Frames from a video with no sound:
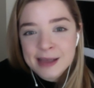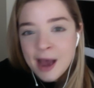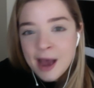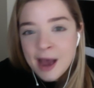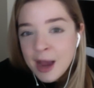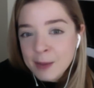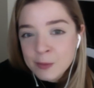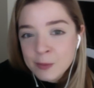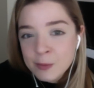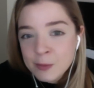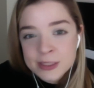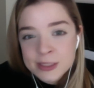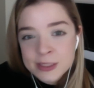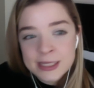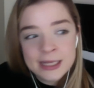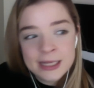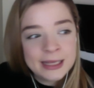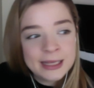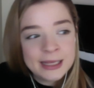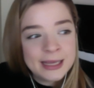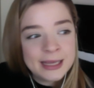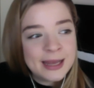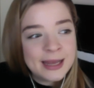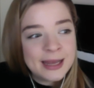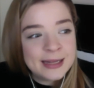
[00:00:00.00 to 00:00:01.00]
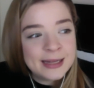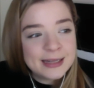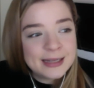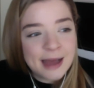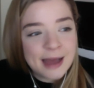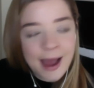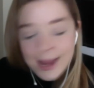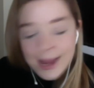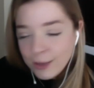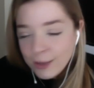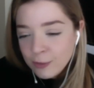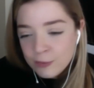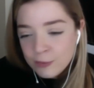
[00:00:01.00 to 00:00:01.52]
I'm resilient.
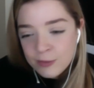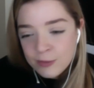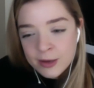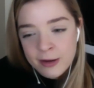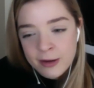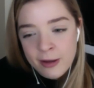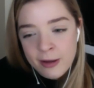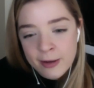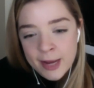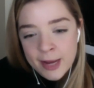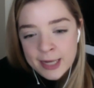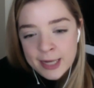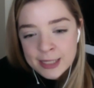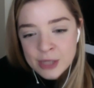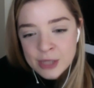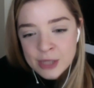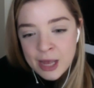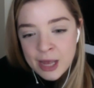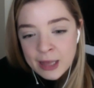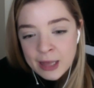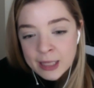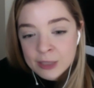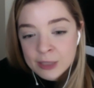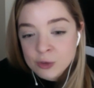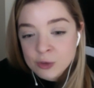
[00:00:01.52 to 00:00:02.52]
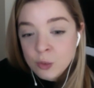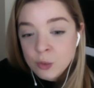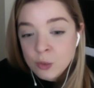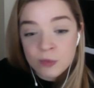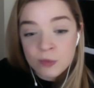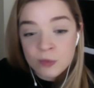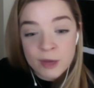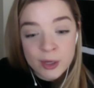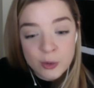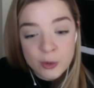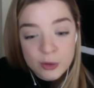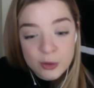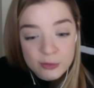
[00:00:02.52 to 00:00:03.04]
I could figure out any challenge. Or if
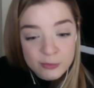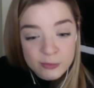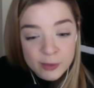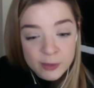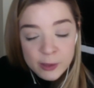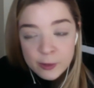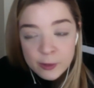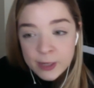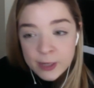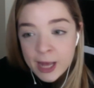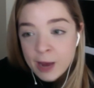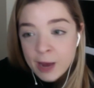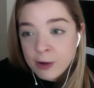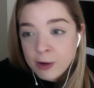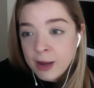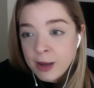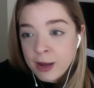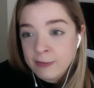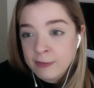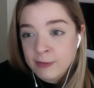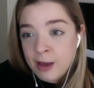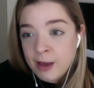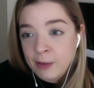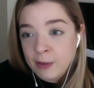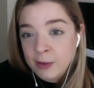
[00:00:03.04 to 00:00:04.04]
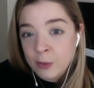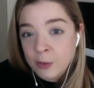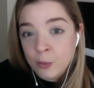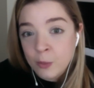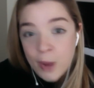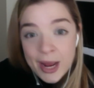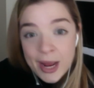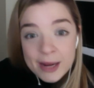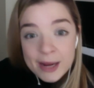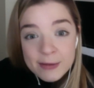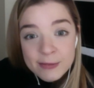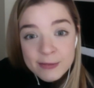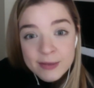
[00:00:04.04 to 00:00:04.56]
I couldn't figure it out, I found a
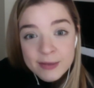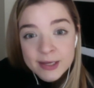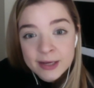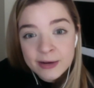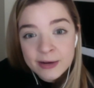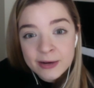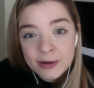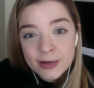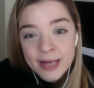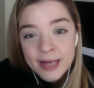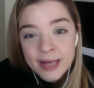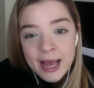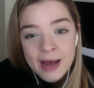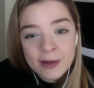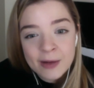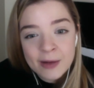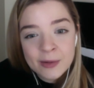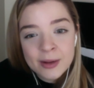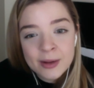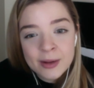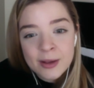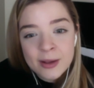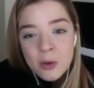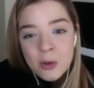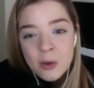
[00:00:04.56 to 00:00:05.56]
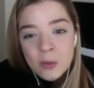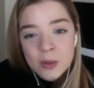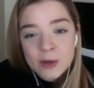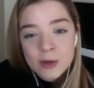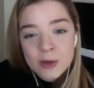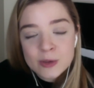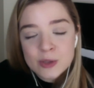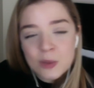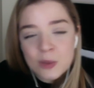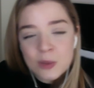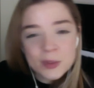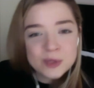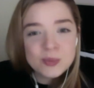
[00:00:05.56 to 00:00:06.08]
way to figure it out. We are
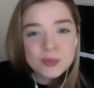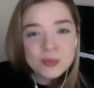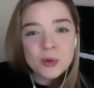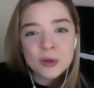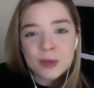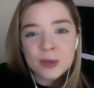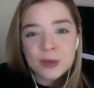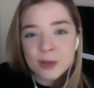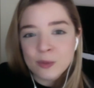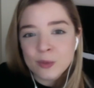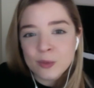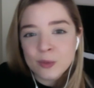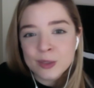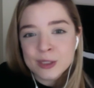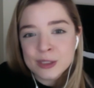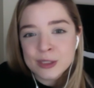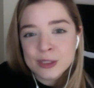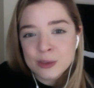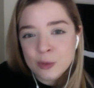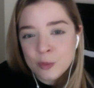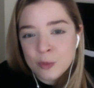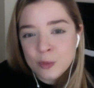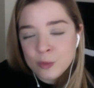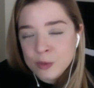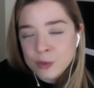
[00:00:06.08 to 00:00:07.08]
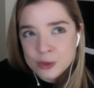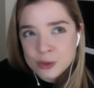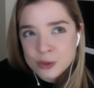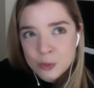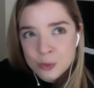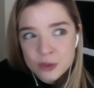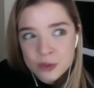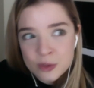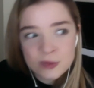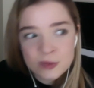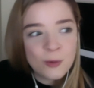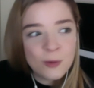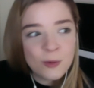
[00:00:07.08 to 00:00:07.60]
so much more like
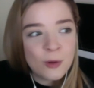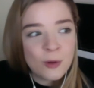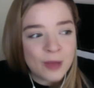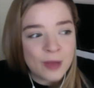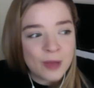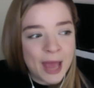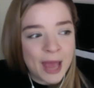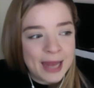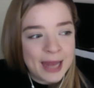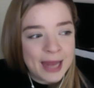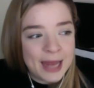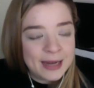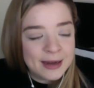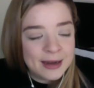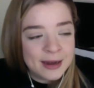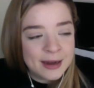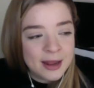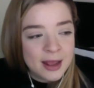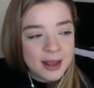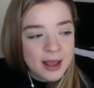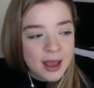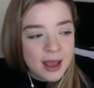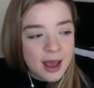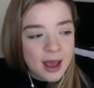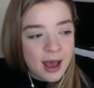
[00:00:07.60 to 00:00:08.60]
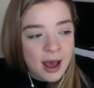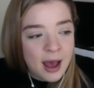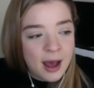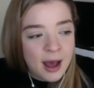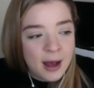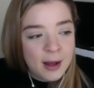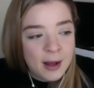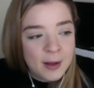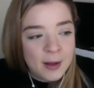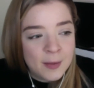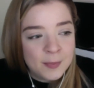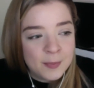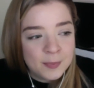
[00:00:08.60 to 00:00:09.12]
resourceful and
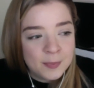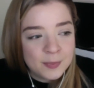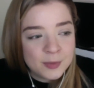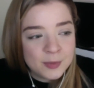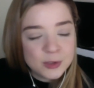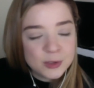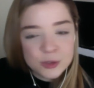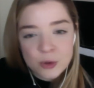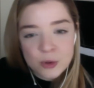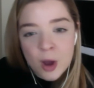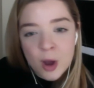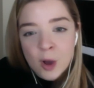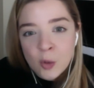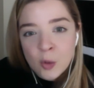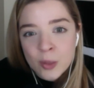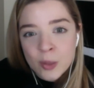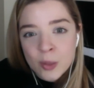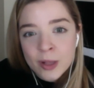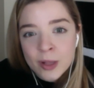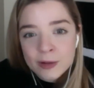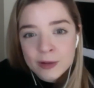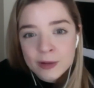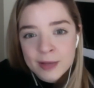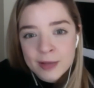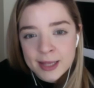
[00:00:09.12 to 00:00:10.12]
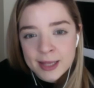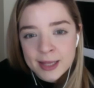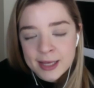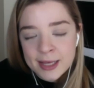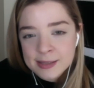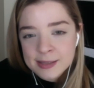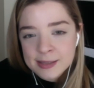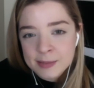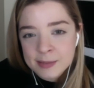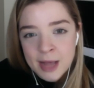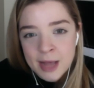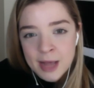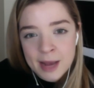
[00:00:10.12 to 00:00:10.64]
strong willed, I think,
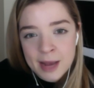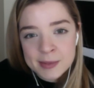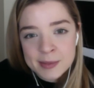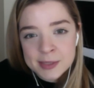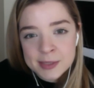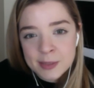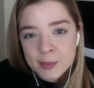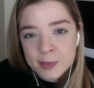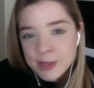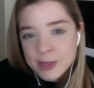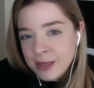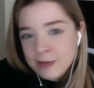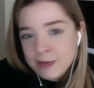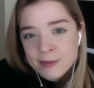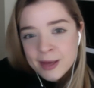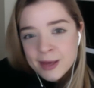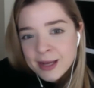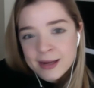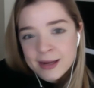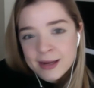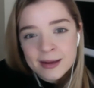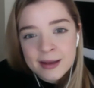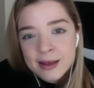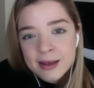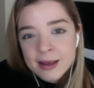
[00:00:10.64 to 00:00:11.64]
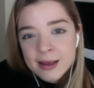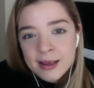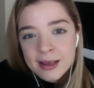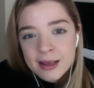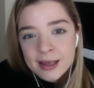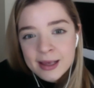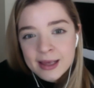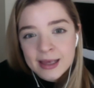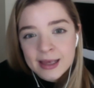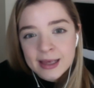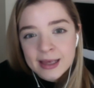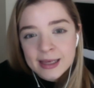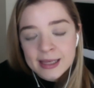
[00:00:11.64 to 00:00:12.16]
sometimes than we even
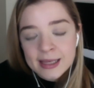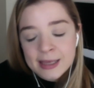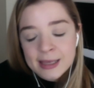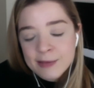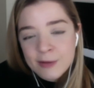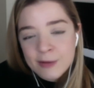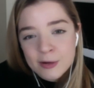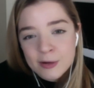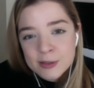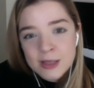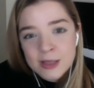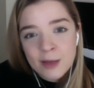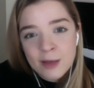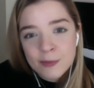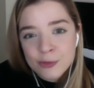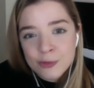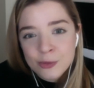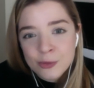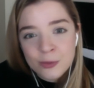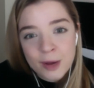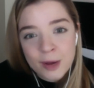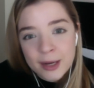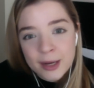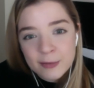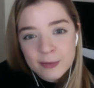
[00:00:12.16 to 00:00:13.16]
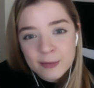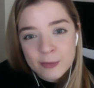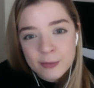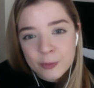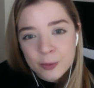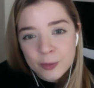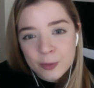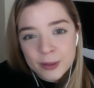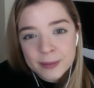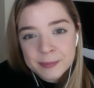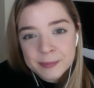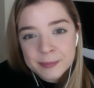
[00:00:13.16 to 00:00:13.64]
give ourselves credit for.